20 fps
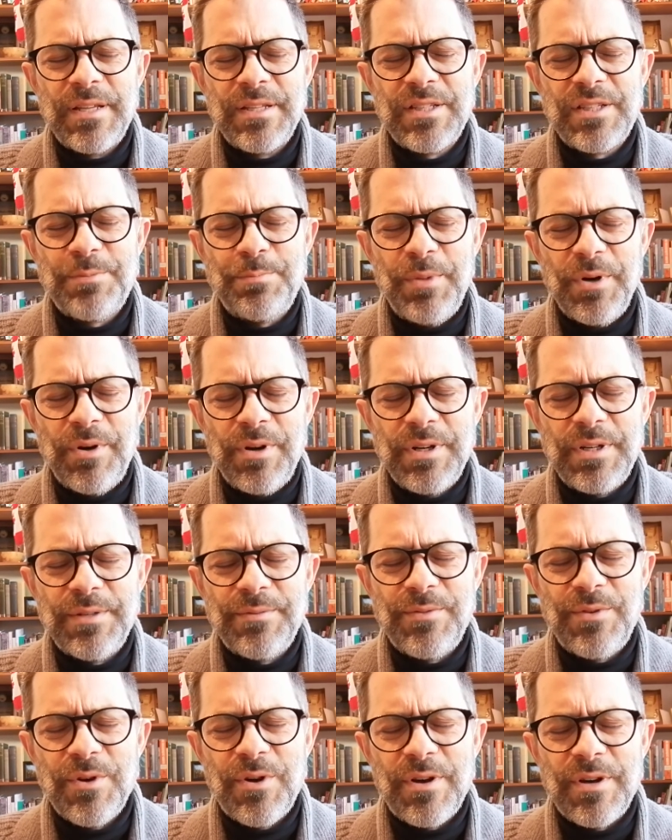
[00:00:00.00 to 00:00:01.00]
Spirit
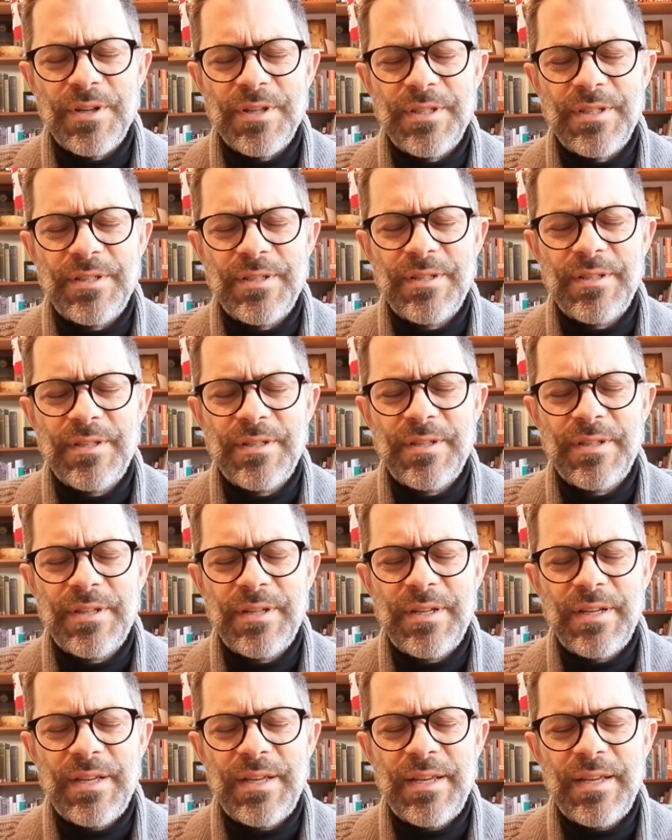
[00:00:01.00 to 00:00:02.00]
of God,
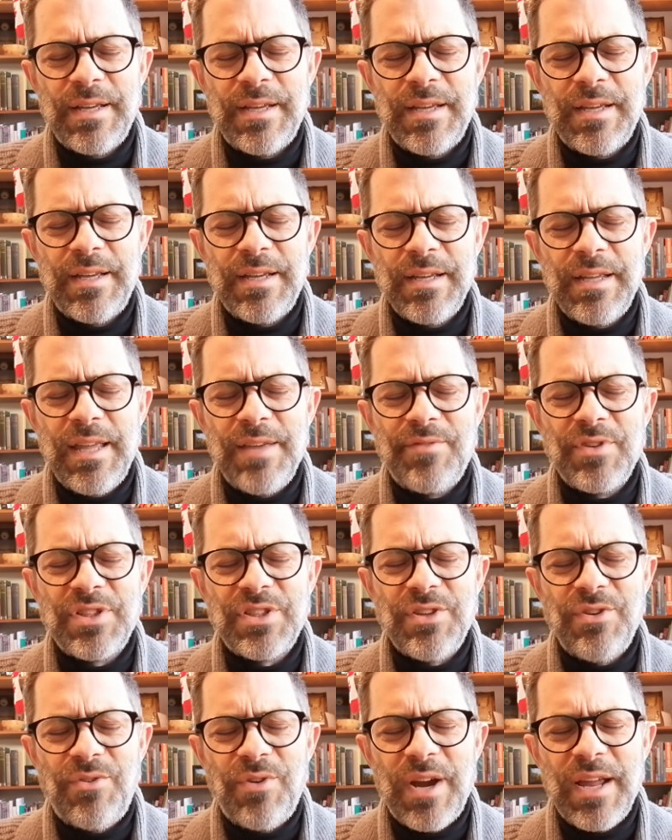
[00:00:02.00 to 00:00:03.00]
give
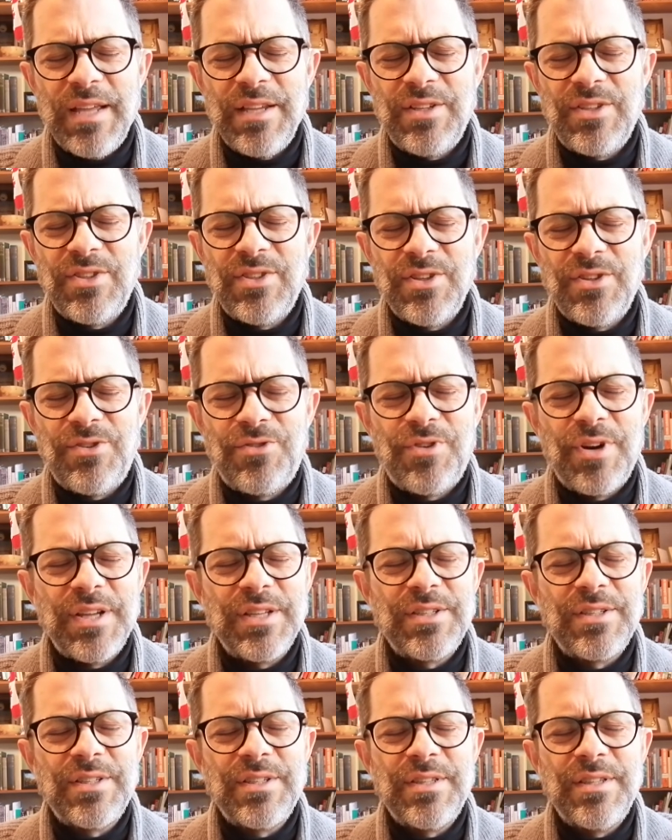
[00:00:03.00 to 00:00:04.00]
us grace to
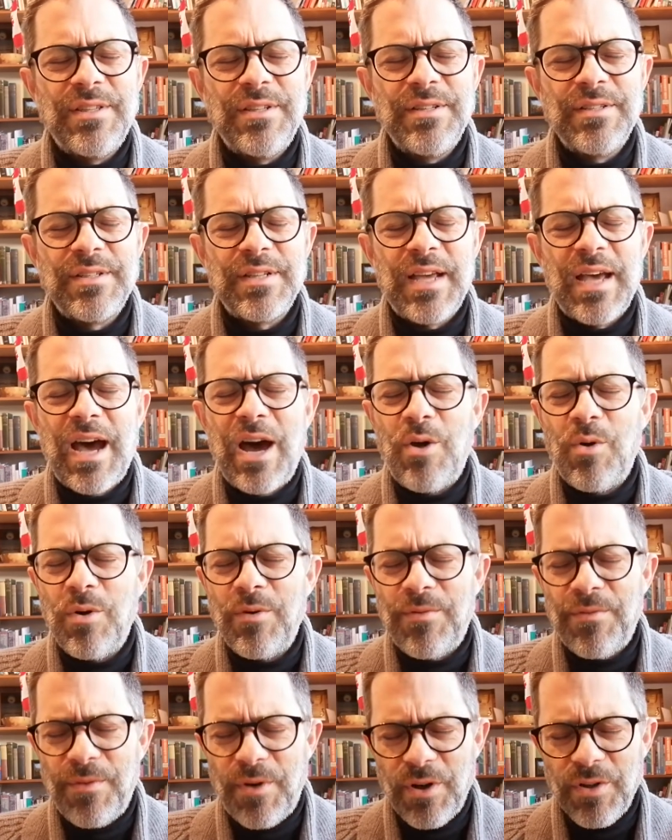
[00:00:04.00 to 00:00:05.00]
trust
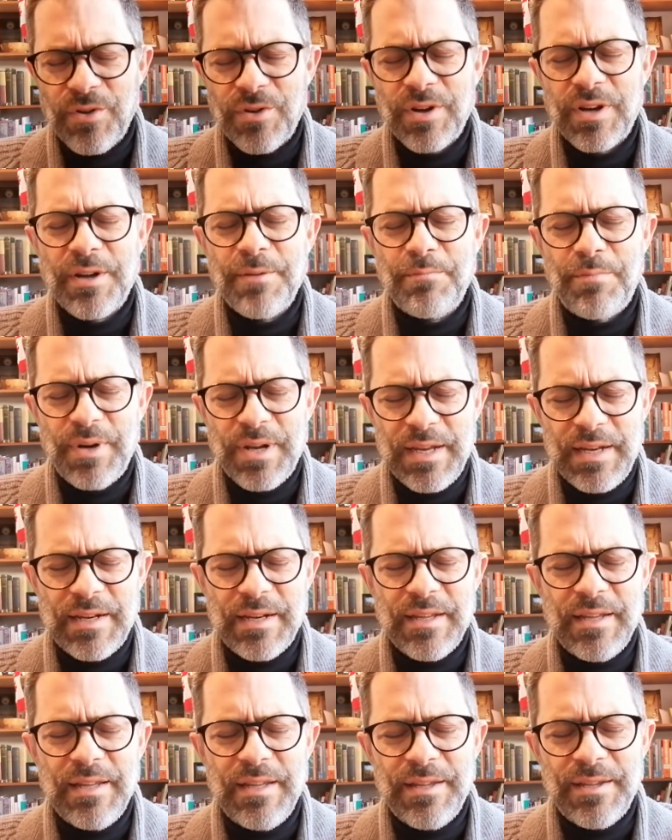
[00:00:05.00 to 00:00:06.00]
our Father
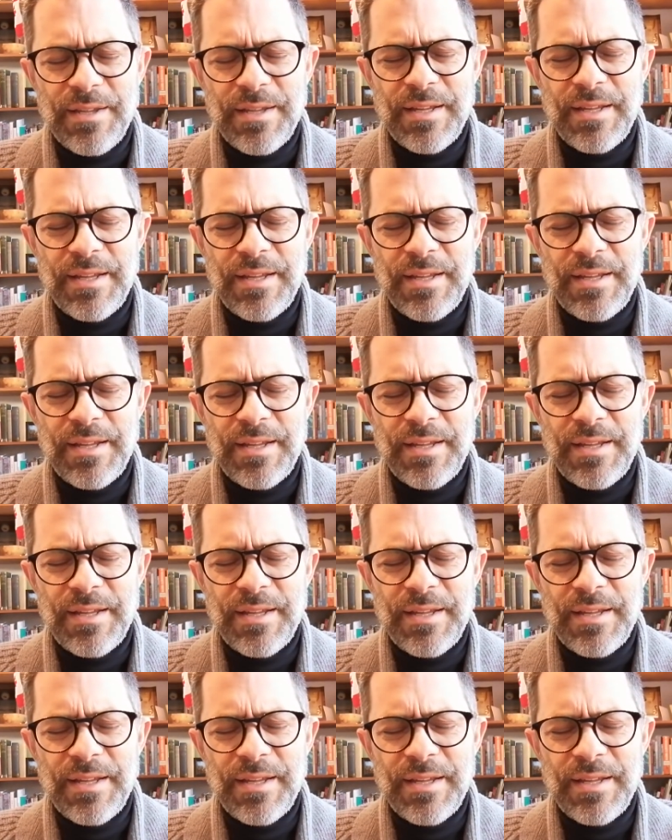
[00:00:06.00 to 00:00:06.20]
completely,